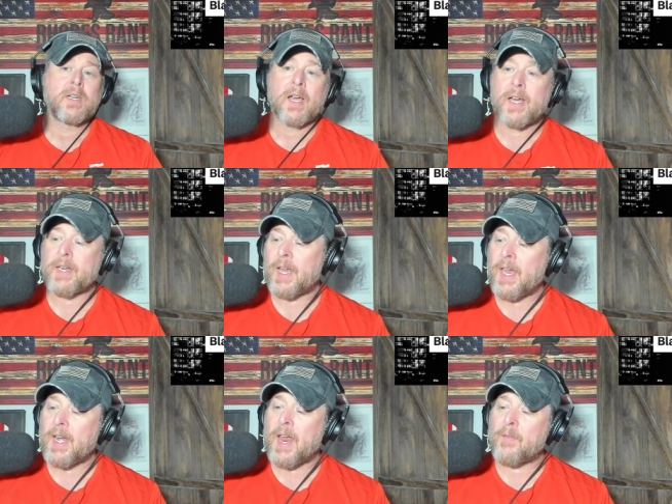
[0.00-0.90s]
an
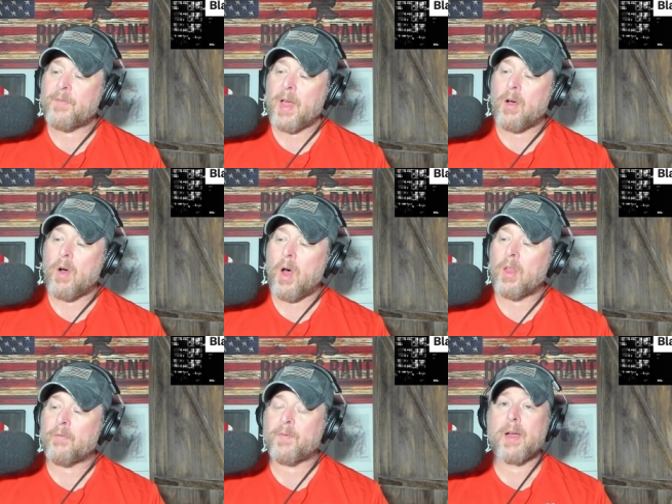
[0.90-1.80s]
NFL
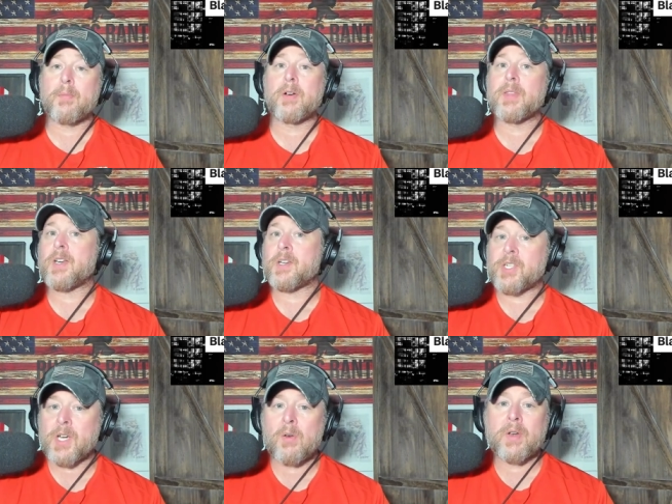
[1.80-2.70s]
Hall of Famer that has
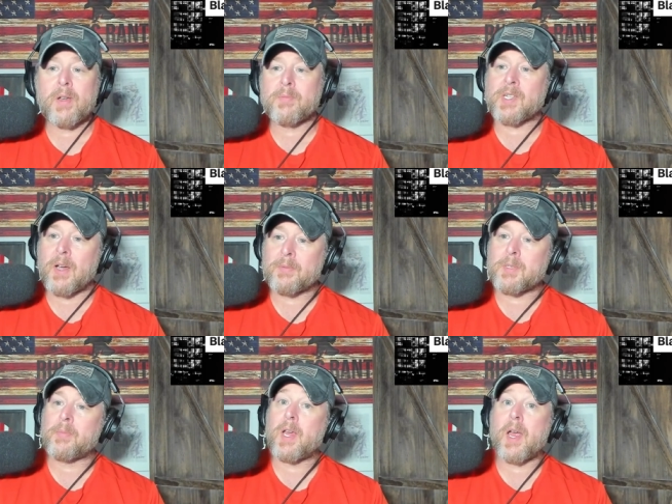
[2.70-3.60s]
shown himself to
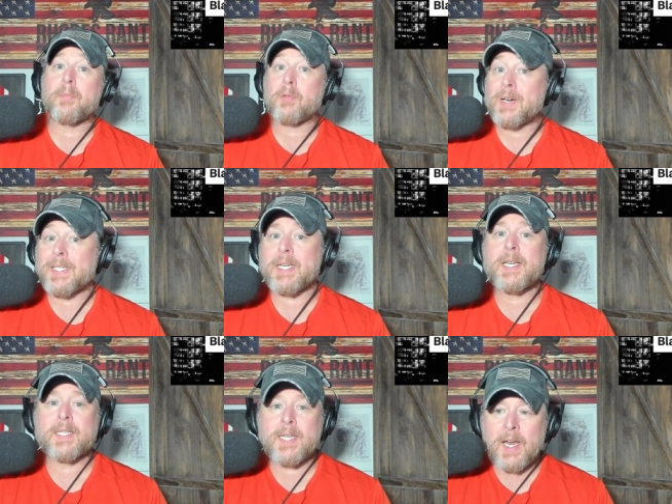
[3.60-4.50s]
be a pretty
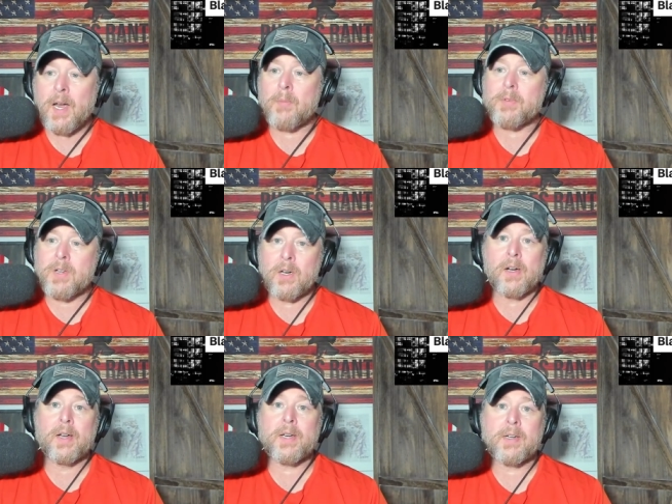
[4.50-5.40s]
damn
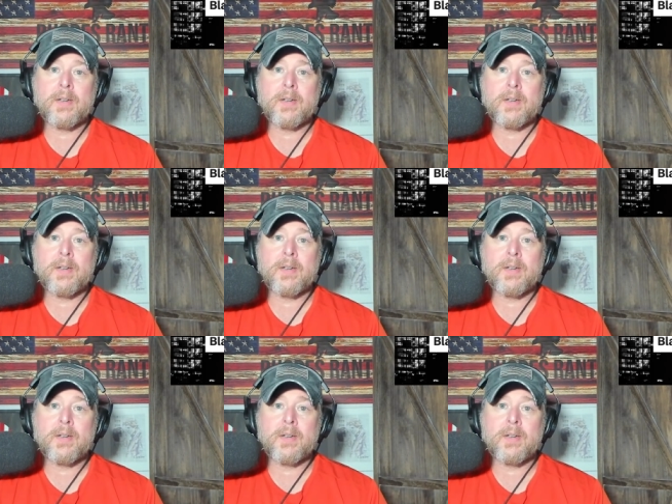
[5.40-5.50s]
good